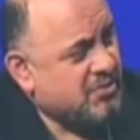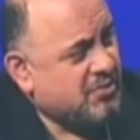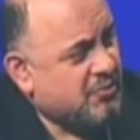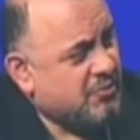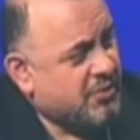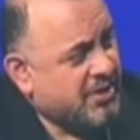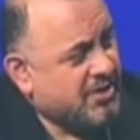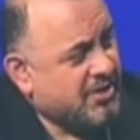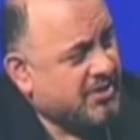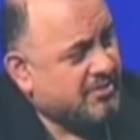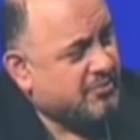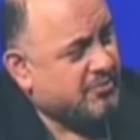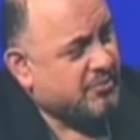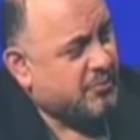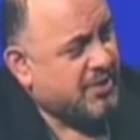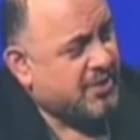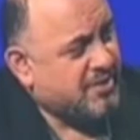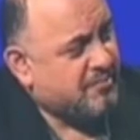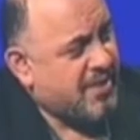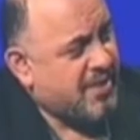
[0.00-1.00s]

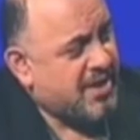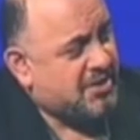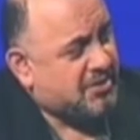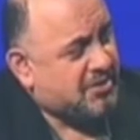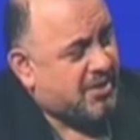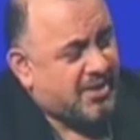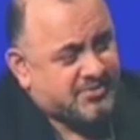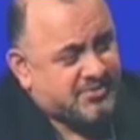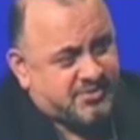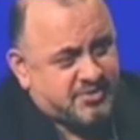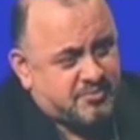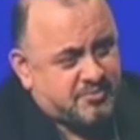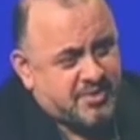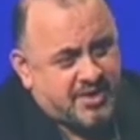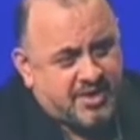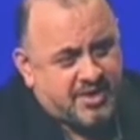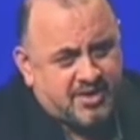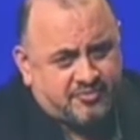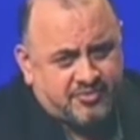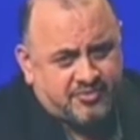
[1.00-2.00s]
We make lots of them
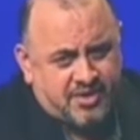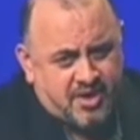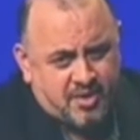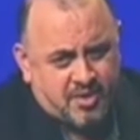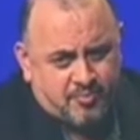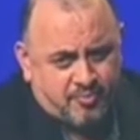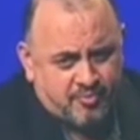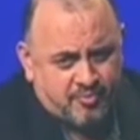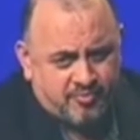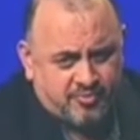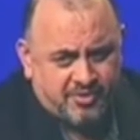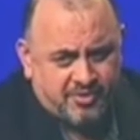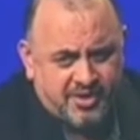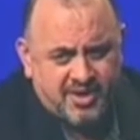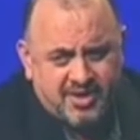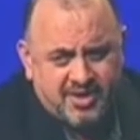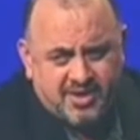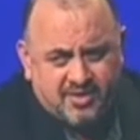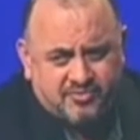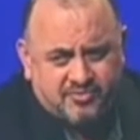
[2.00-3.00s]
and get FDA approval. And
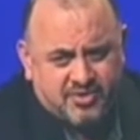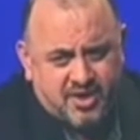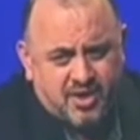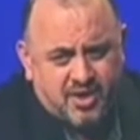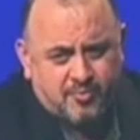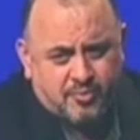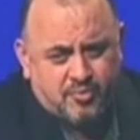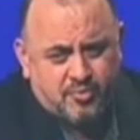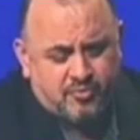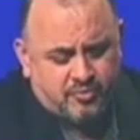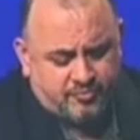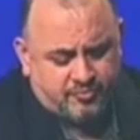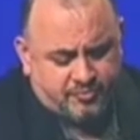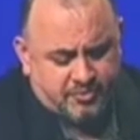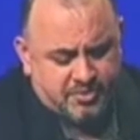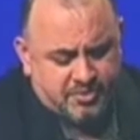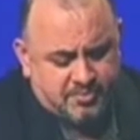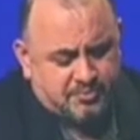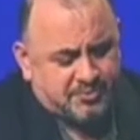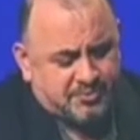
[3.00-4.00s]
getting FDA approval
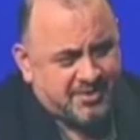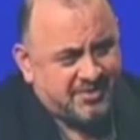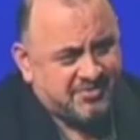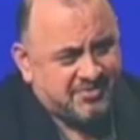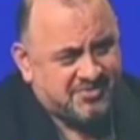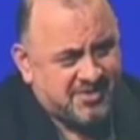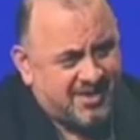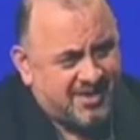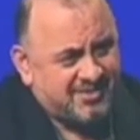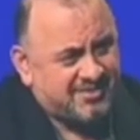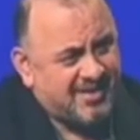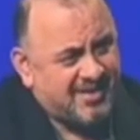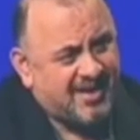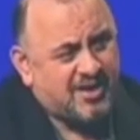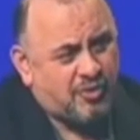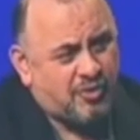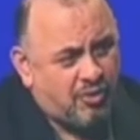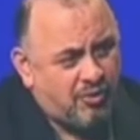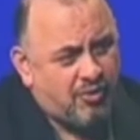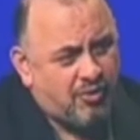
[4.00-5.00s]
for an implant is not
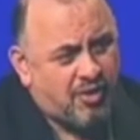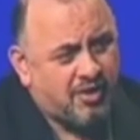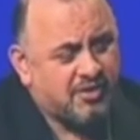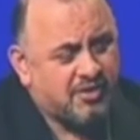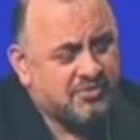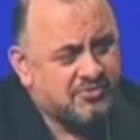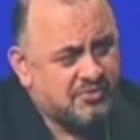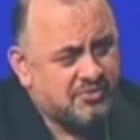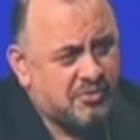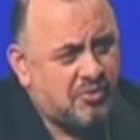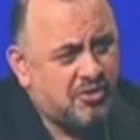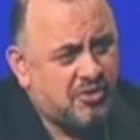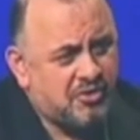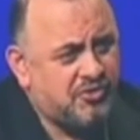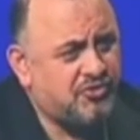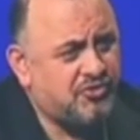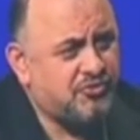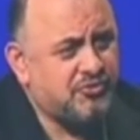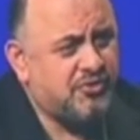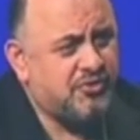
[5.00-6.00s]
that hard as long
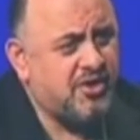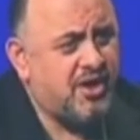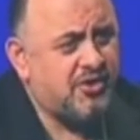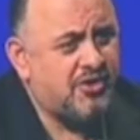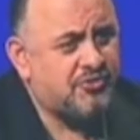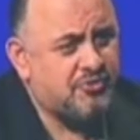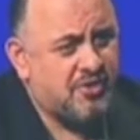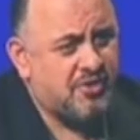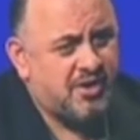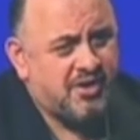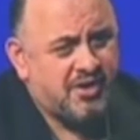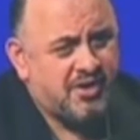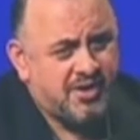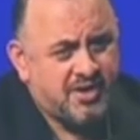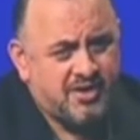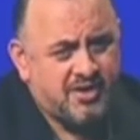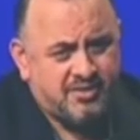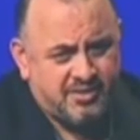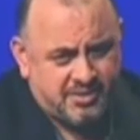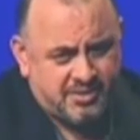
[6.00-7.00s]
as you're not trying to
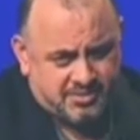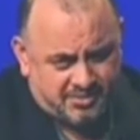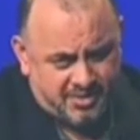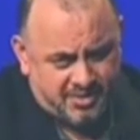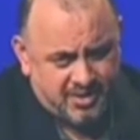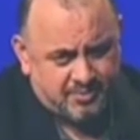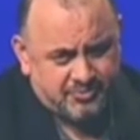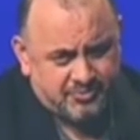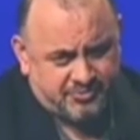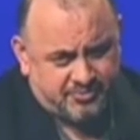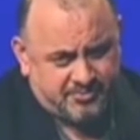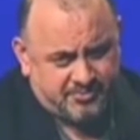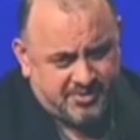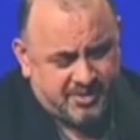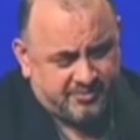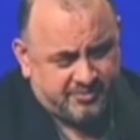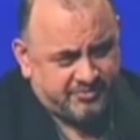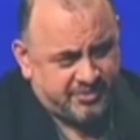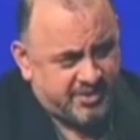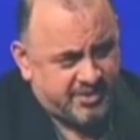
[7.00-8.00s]
get any claims from the
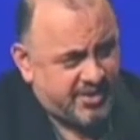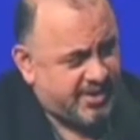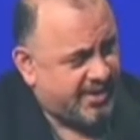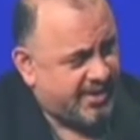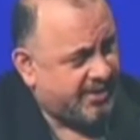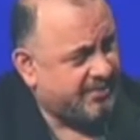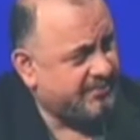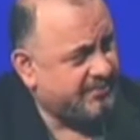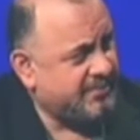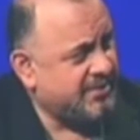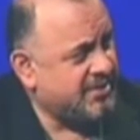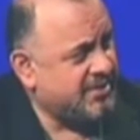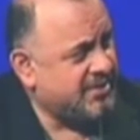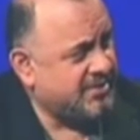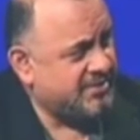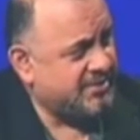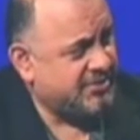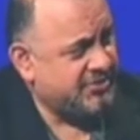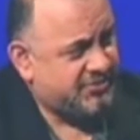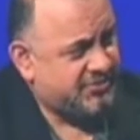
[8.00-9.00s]
FDA,
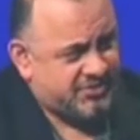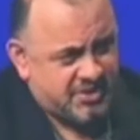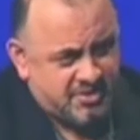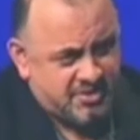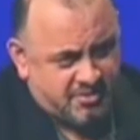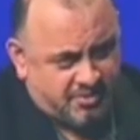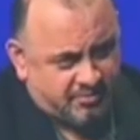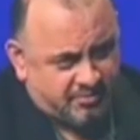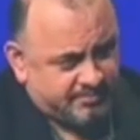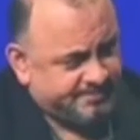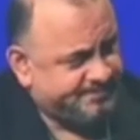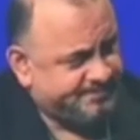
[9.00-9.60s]
at least here.